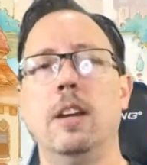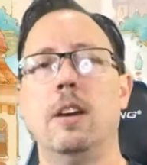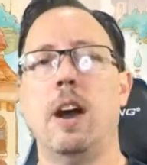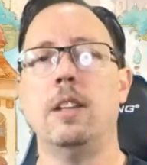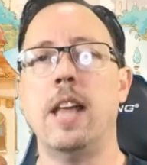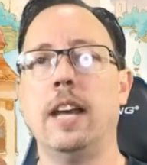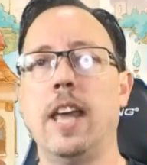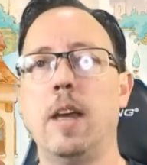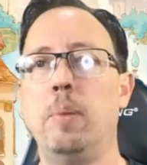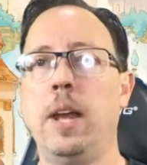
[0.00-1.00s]
on that
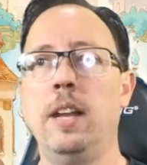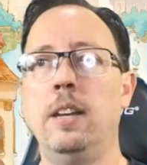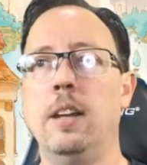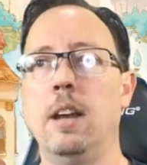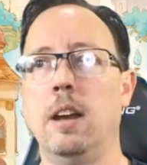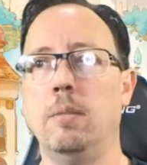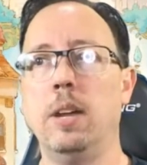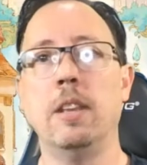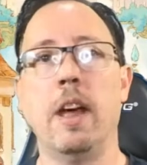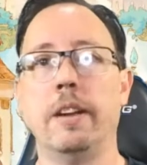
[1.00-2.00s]
campaign. We
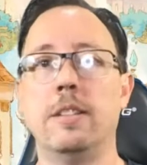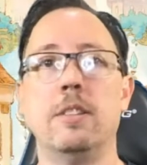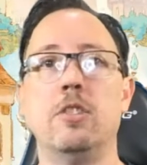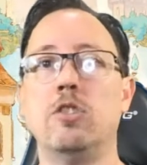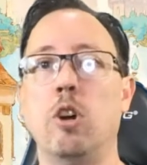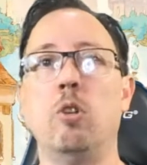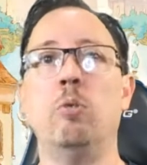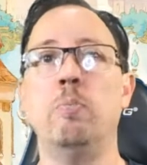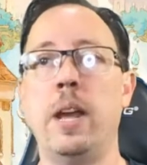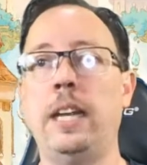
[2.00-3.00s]
unlocked so
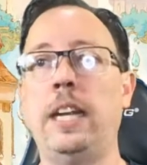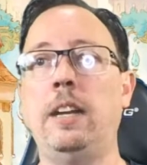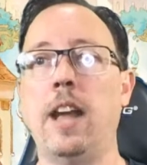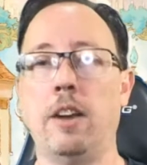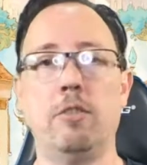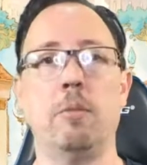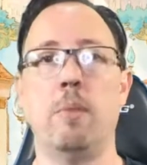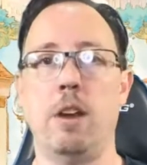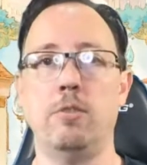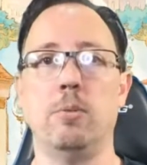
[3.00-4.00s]
many extra
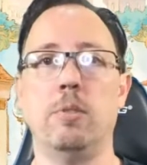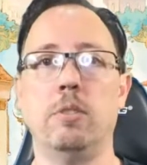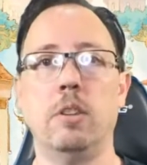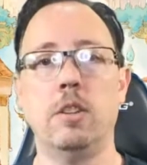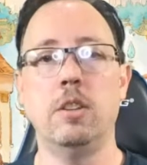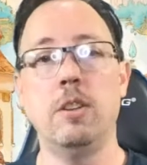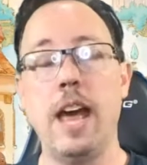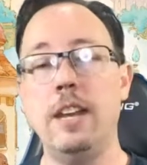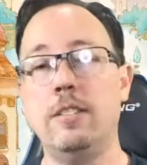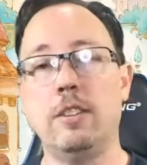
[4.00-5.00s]
modules. And so
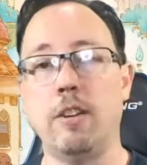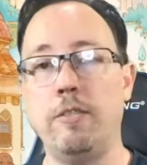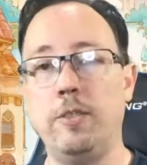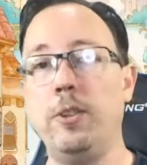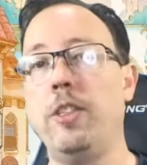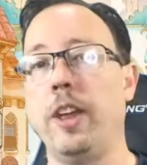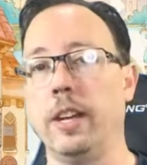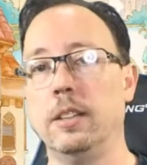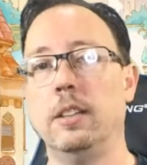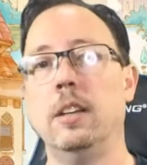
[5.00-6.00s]
that is the full thing.
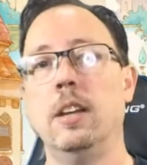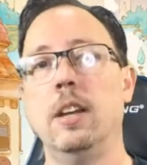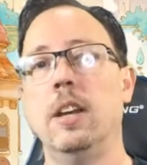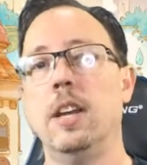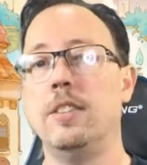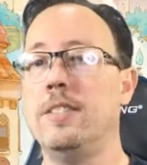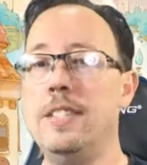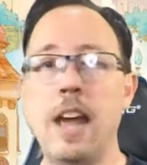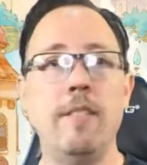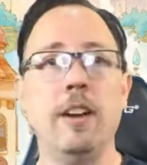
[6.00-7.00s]
It's never